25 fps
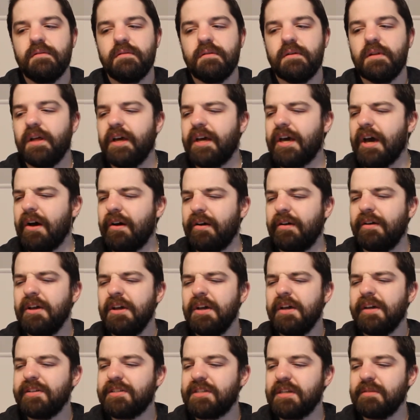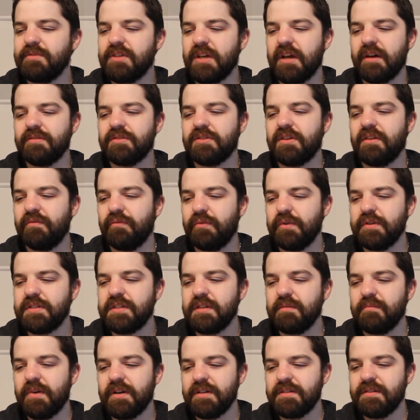Like, it seems like I was
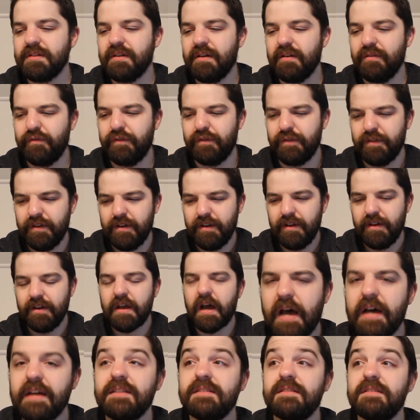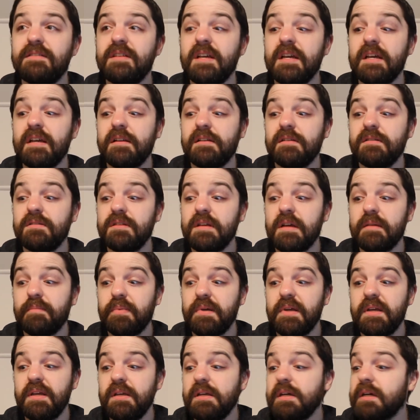convincing myself. I did,
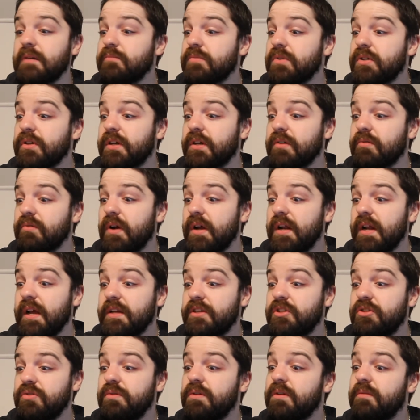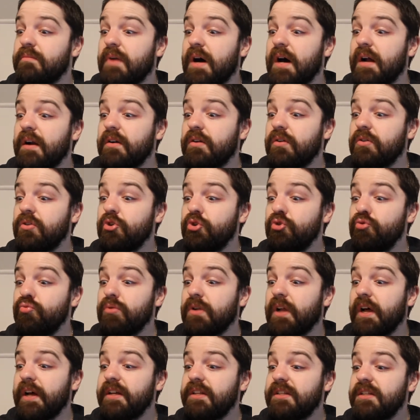Dippy. I'm looking right at you in the monitor. You
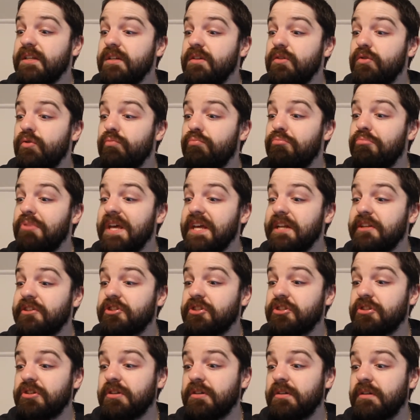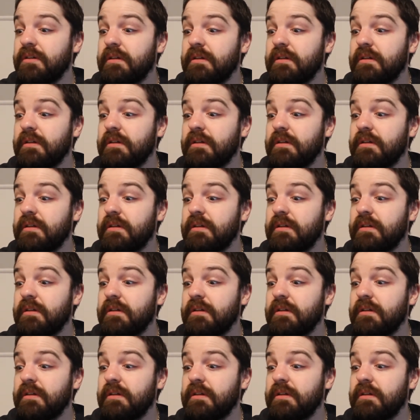liked it, you bitch.